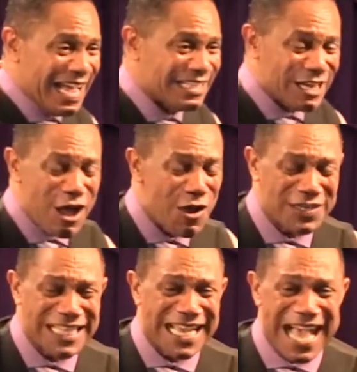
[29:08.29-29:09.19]
as
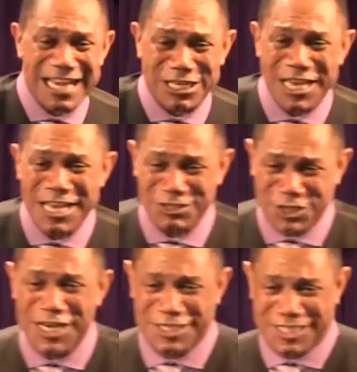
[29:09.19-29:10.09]
long as I got King
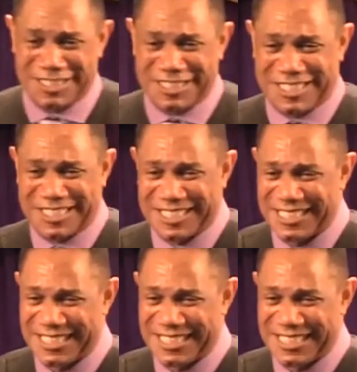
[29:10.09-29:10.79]
Jesus,